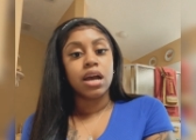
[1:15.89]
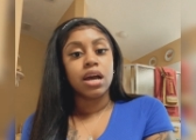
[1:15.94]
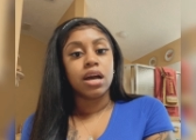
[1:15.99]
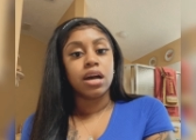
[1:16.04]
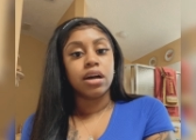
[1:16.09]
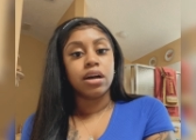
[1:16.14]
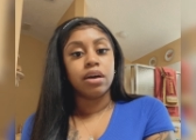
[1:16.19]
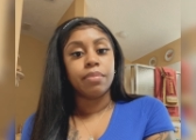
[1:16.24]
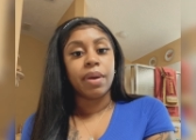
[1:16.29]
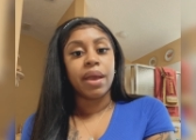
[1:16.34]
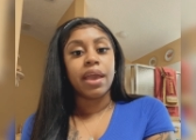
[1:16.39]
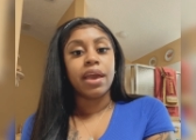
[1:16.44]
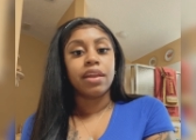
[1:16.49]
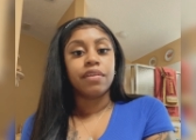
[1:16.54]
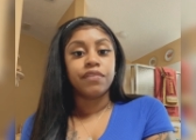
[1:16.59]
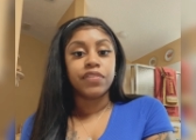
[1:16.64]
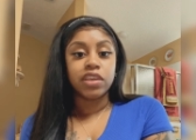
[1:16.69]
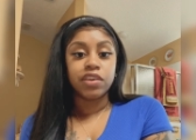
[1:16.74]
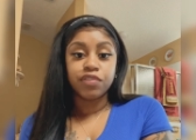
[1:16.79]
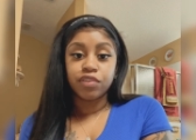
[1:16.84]
I had a
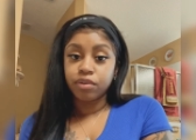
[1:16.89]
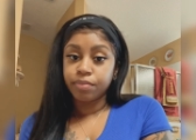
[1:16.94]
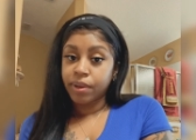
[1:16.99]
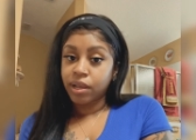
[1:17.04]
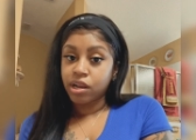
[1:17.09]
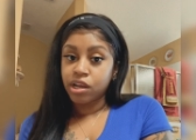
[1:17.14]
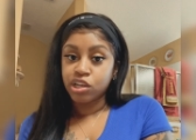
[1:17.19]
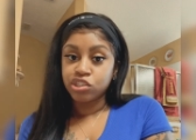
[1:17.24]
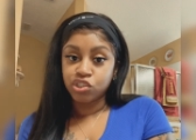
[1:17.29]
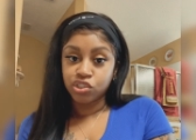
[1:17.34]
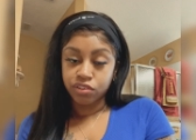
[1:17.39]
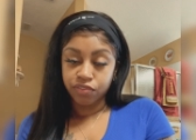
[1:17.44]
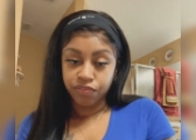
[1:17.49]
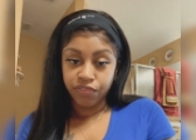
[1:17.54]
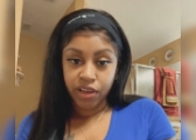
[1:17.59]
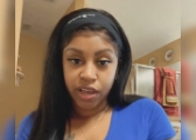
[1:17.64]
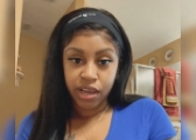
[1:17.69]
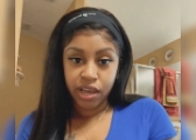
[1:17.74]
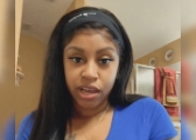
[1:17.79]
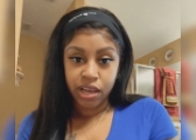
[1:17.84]
fever about
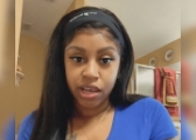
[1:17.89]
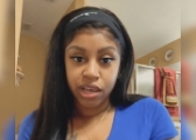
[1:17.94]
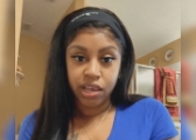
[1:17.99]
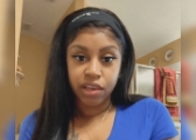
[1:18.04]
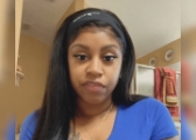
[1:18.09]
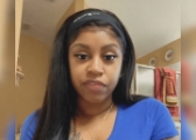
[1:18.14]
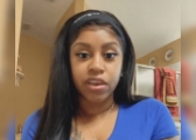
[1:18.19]
105,